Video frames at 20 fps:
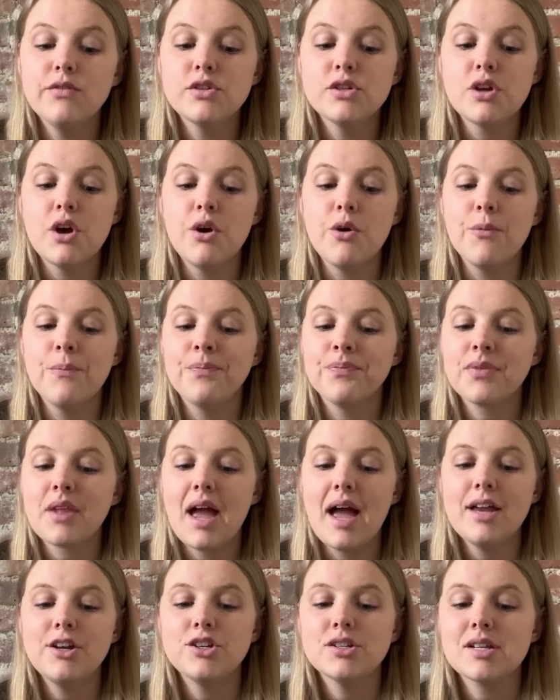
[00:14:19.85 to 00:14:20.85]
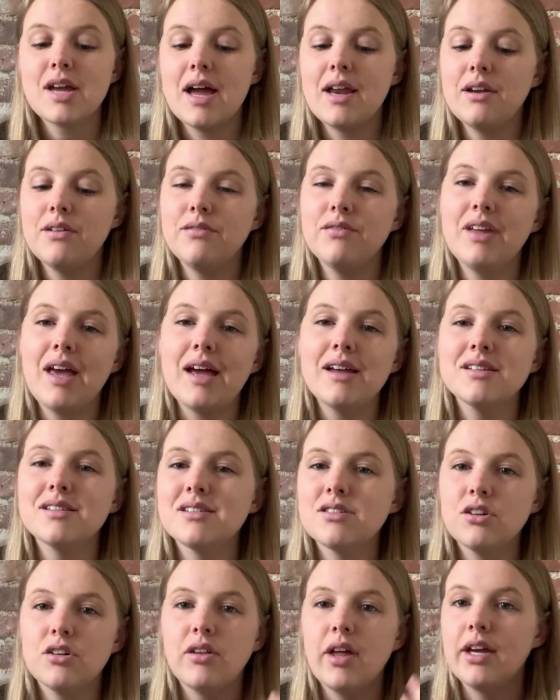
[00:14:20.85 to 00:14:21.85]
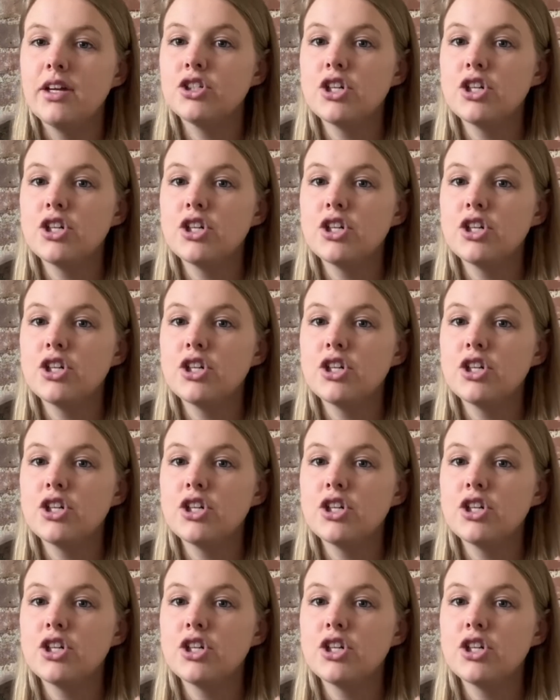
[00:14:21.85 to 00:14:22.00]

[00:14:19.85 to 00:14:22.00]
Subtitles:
so I just kind of guessed or like